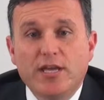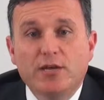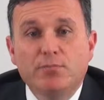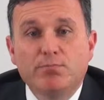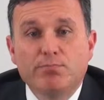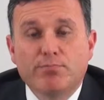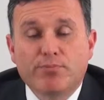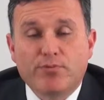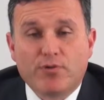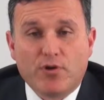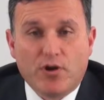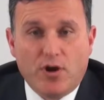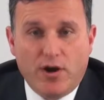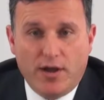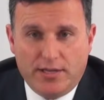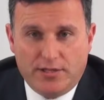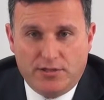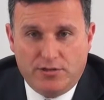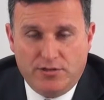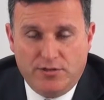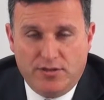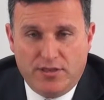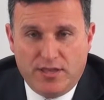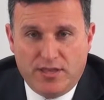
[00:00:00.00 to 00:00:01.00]
in prior
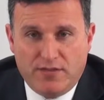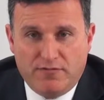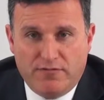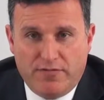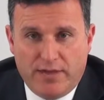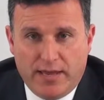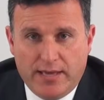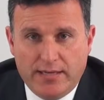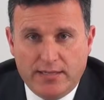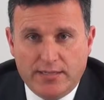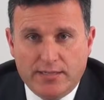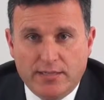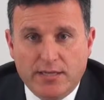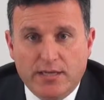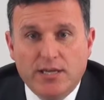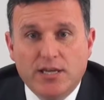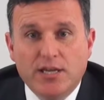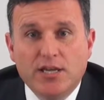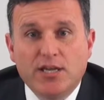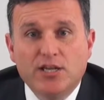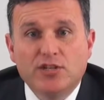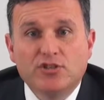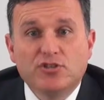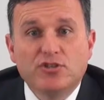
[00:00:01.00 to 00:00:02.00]
to the event
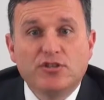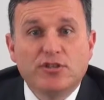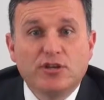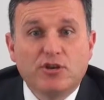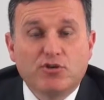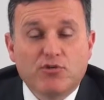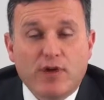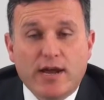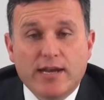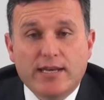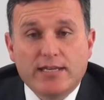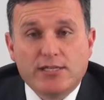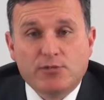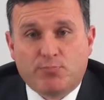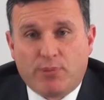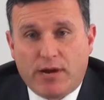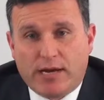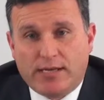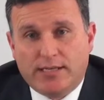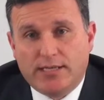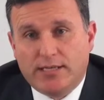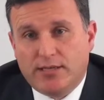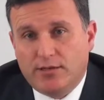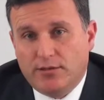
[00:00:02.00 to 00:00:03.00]
to the greatest
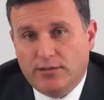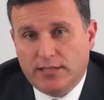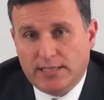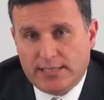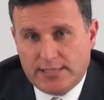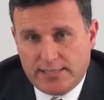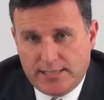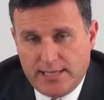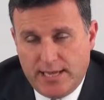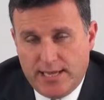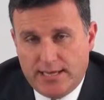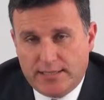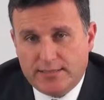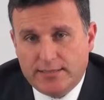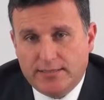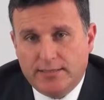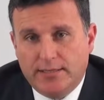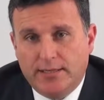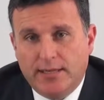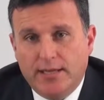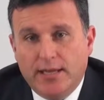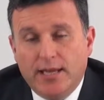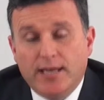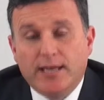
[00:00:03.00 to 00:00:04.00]
practical extent.
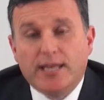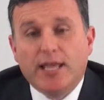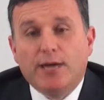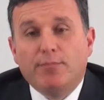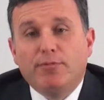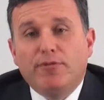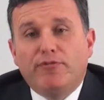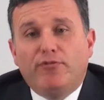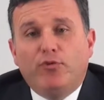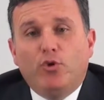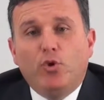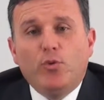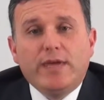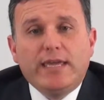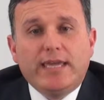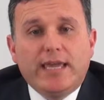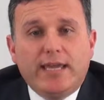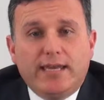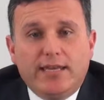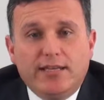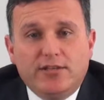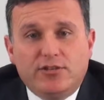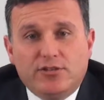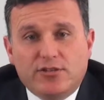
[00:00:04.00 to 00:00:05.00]
Now, before we
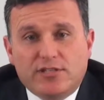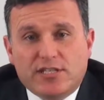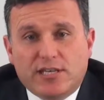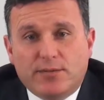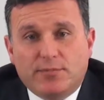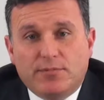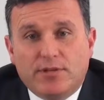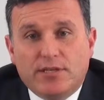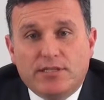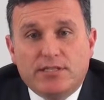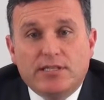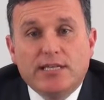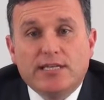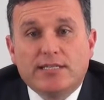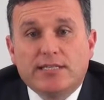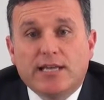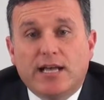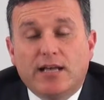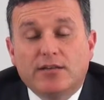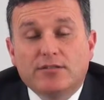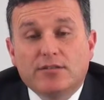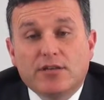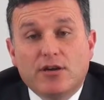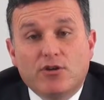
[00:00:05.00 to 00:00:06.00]
get into some of the
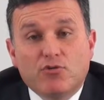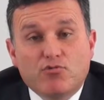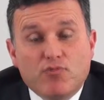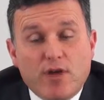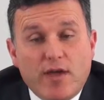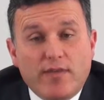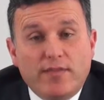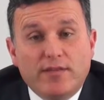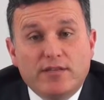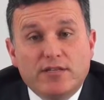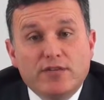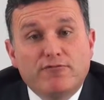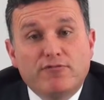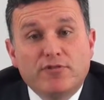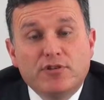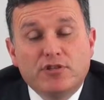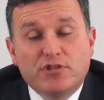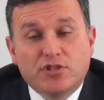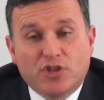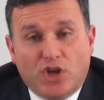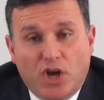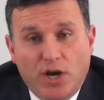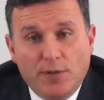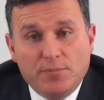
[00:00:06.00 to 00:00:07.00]
details around the
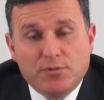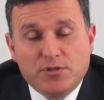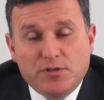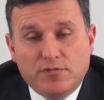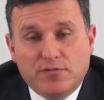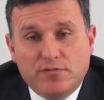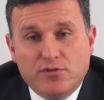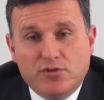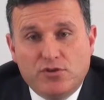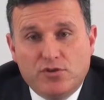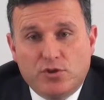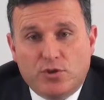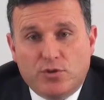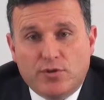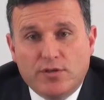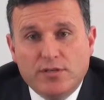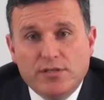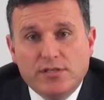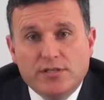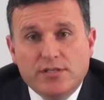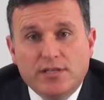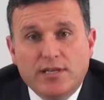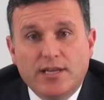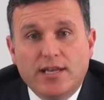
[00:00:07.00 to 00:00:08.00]
different types of
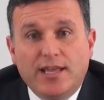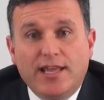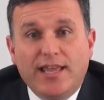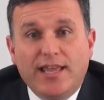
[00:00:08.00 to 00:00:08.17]
insurance,